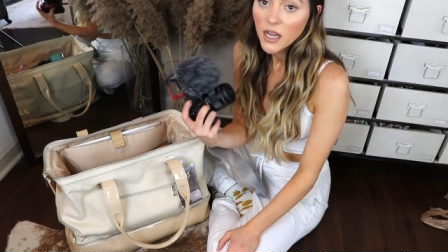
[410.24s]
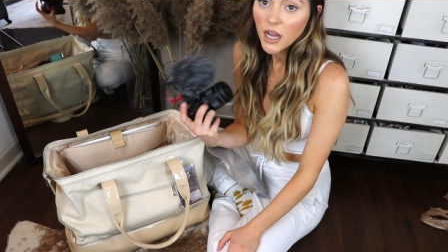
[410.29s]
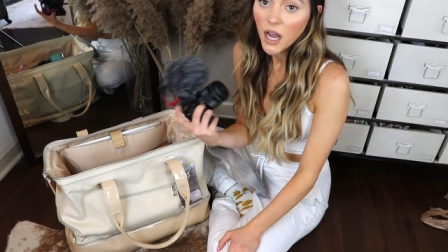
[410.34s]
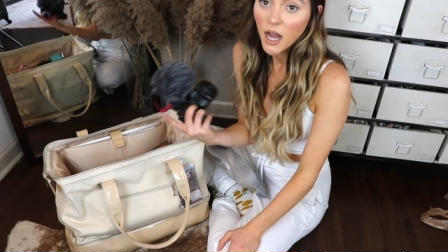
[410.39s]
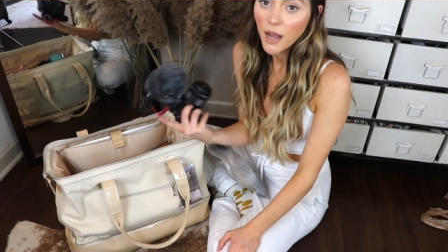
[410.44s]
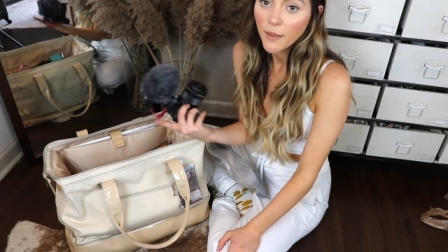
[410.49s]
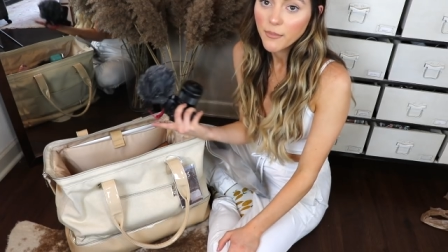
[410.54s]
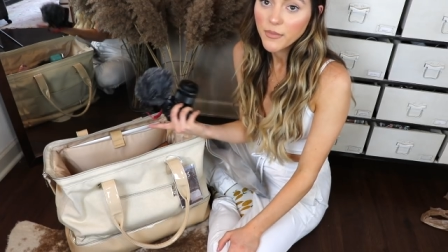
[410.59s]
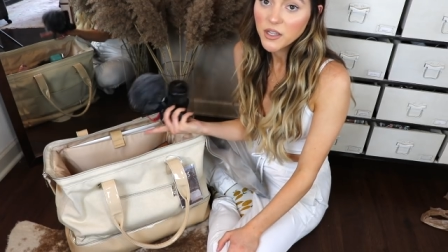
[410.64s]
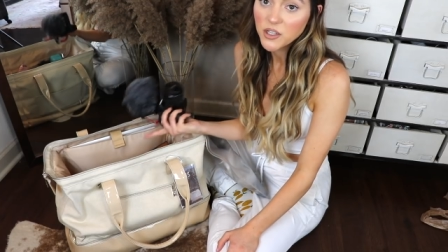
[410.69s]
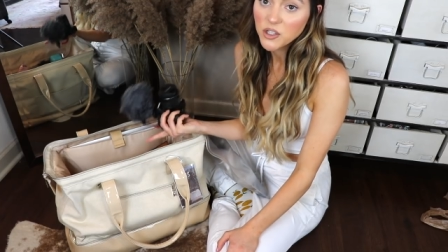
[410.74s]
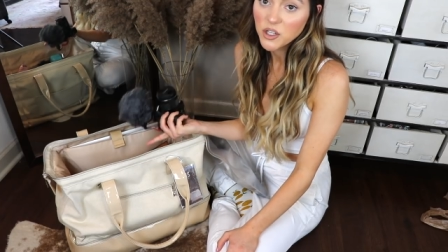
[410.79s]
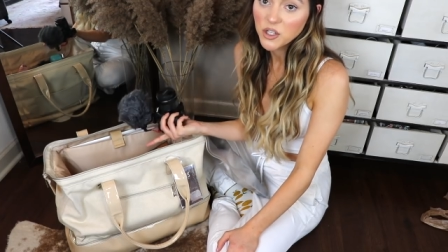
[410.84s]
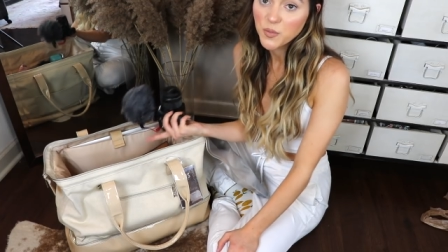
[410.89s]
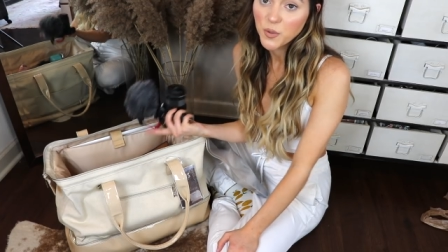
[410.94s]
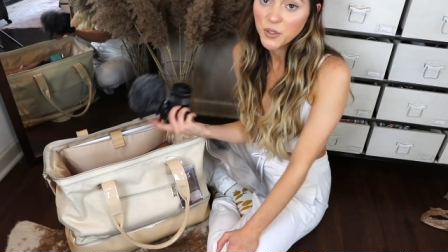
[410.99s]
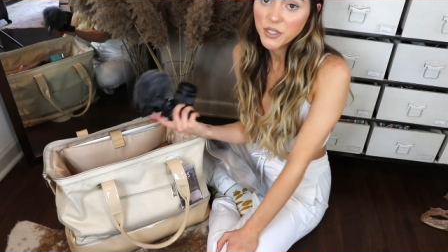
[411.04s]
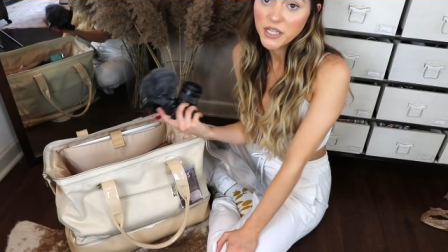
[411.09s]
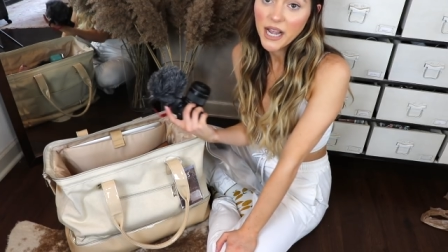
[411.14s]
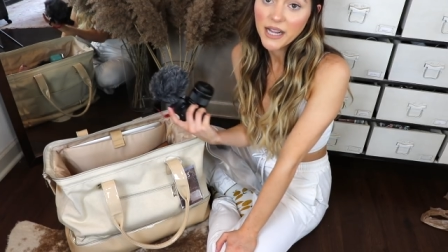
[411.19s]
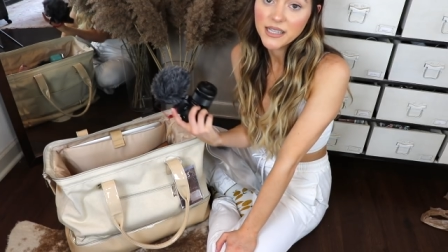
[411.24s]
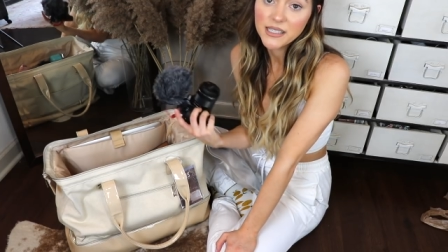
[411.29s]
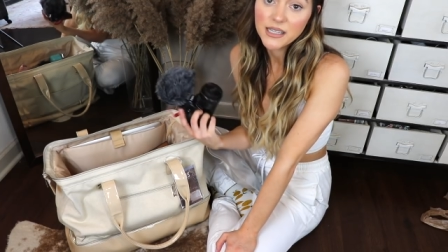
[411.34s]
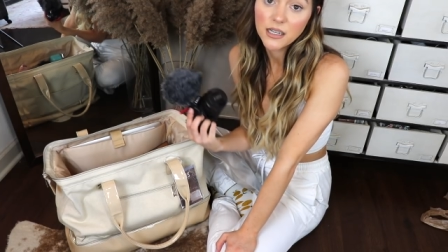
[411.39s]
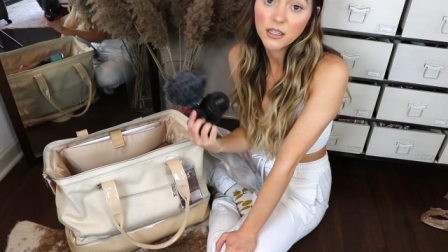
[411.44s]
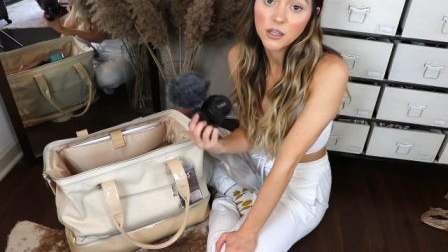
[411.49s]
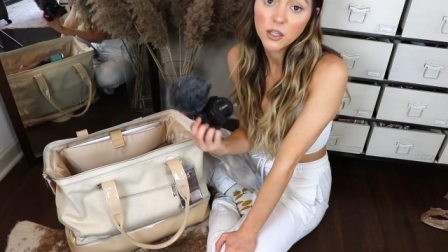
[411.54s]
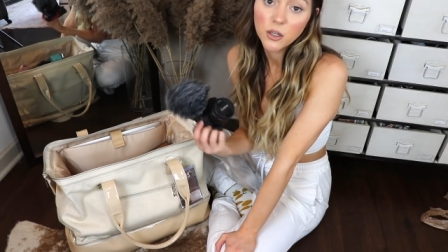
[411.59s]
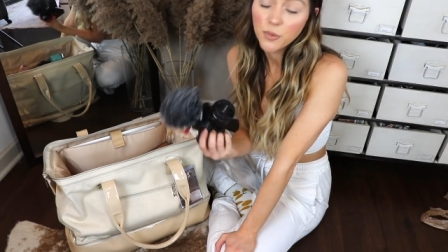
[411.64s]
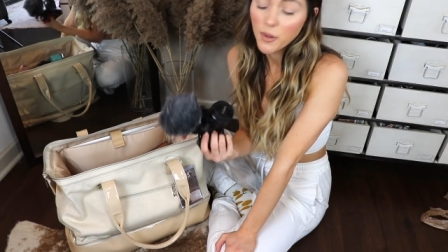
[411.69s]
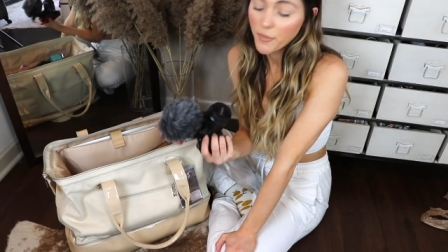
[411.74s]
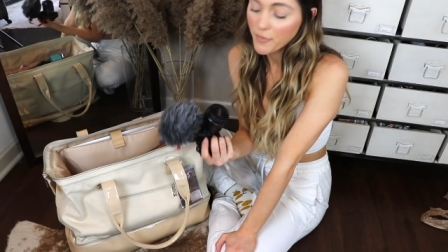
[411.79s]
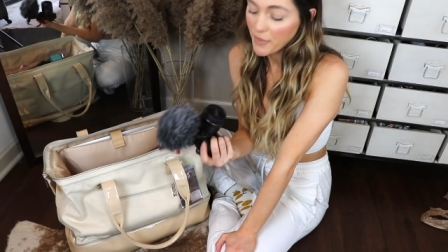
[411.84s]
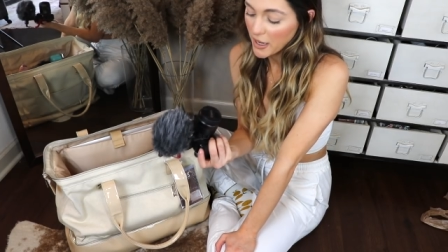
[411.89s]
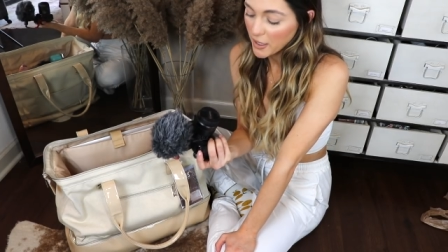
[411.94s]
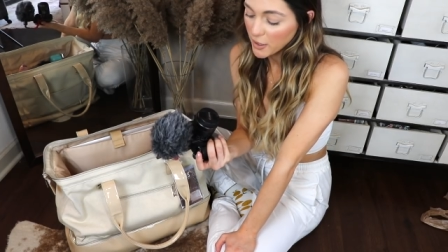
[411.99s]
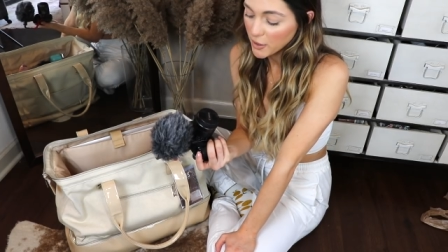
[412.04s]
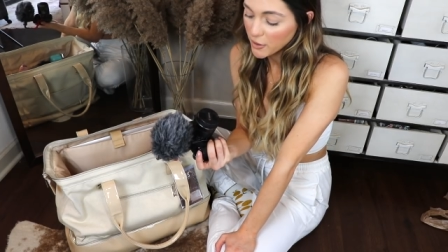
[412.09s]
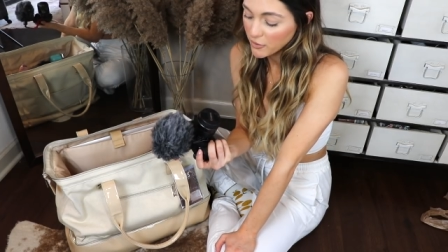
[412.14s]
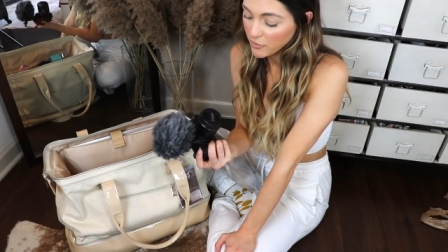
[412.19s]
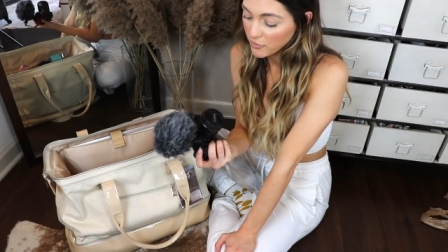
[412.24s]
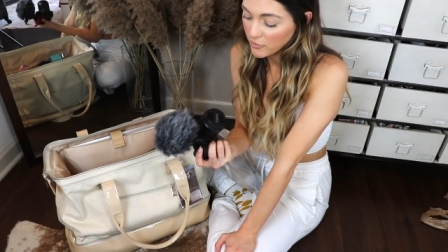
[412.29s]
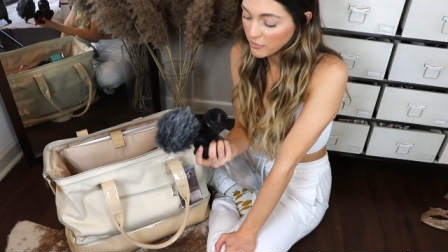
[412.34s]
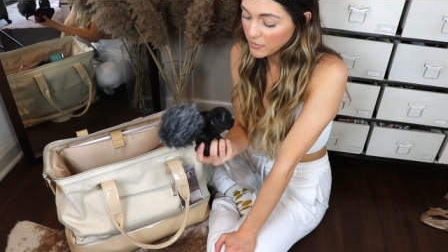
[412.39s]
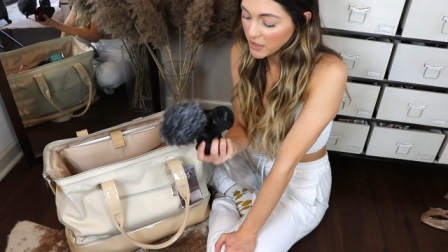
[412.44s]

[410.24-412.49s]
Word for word: um, this just protects it a little bit better